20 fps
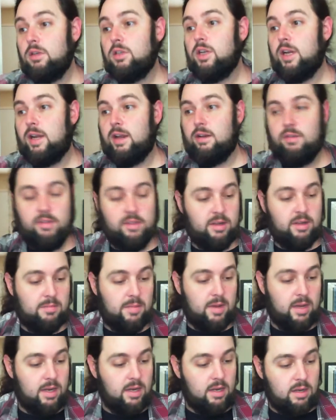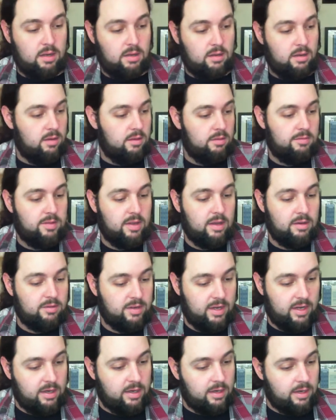Check out Sid Mead. He's
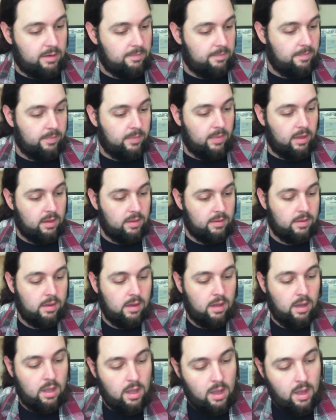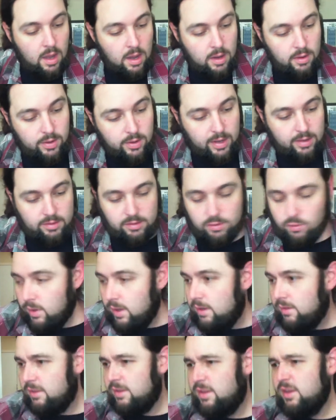outstanding. Okay, so what
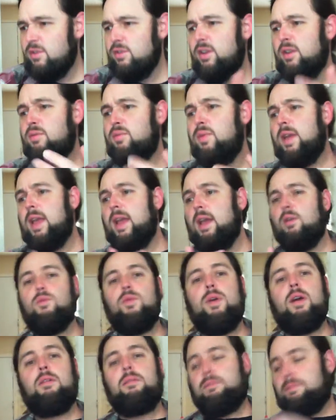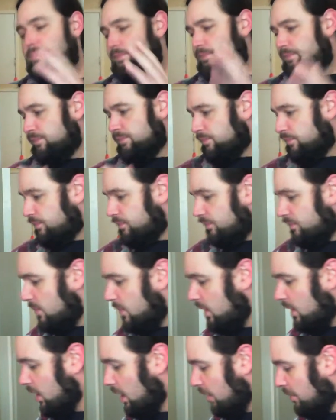else new did we get? Well,
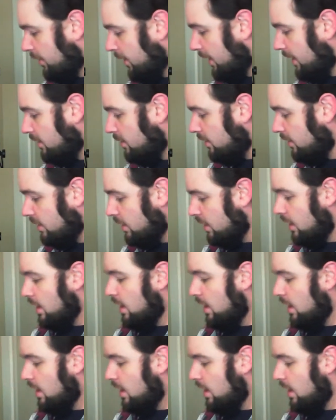a couple things.